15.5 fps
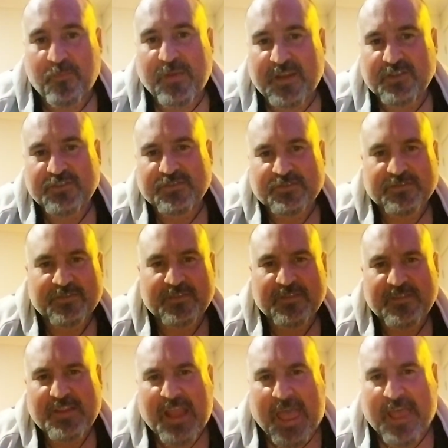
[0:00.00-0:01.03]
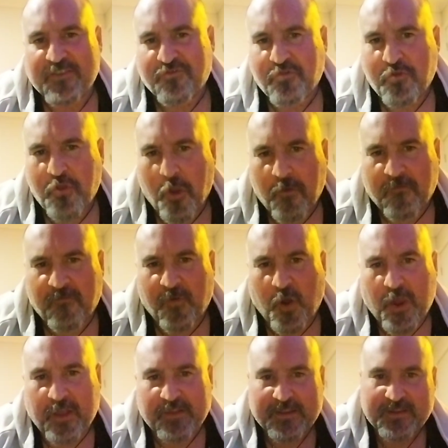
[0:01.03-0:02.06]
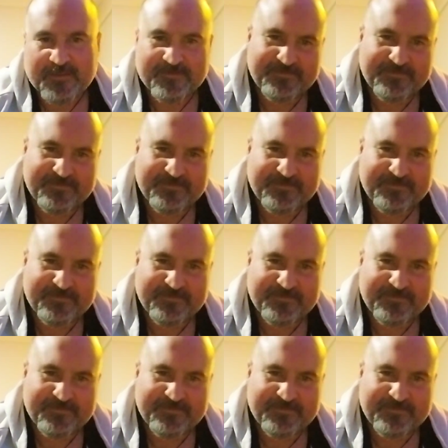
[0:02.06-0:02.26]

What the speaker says: pictures. It has no filing.